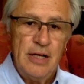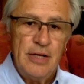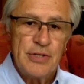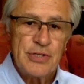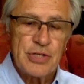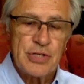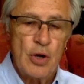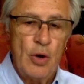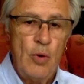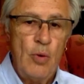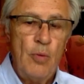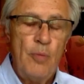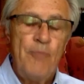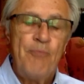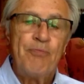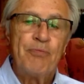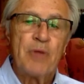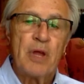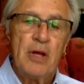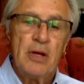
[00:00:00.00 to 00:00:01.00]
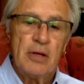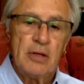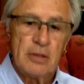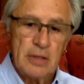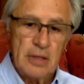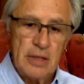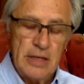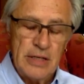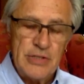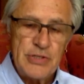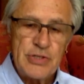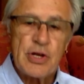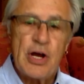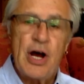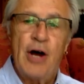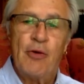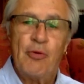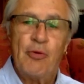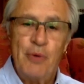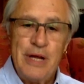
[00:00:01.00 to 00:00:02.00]
So it's
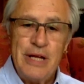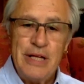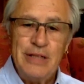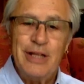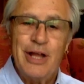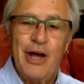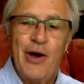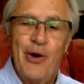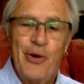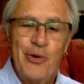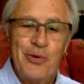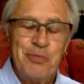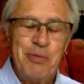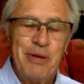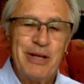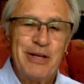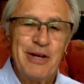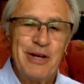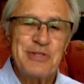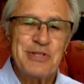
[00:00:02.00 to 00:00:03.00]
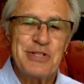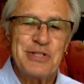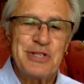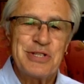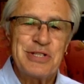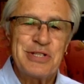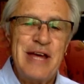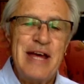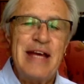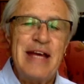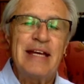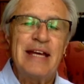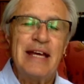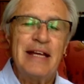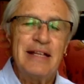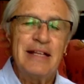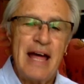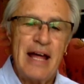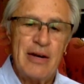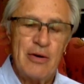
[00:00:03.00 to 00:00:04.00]
a reload because it's
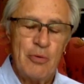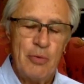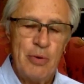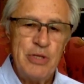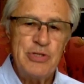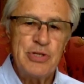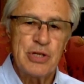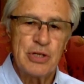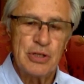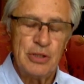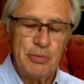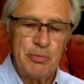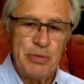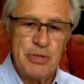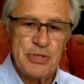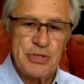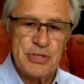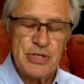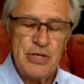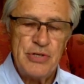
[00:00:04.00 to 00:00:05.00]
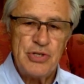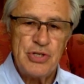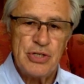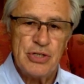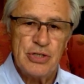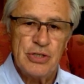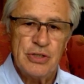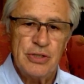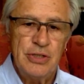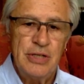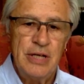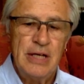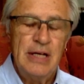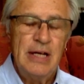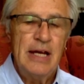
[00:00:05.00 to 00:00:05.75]
taking that original position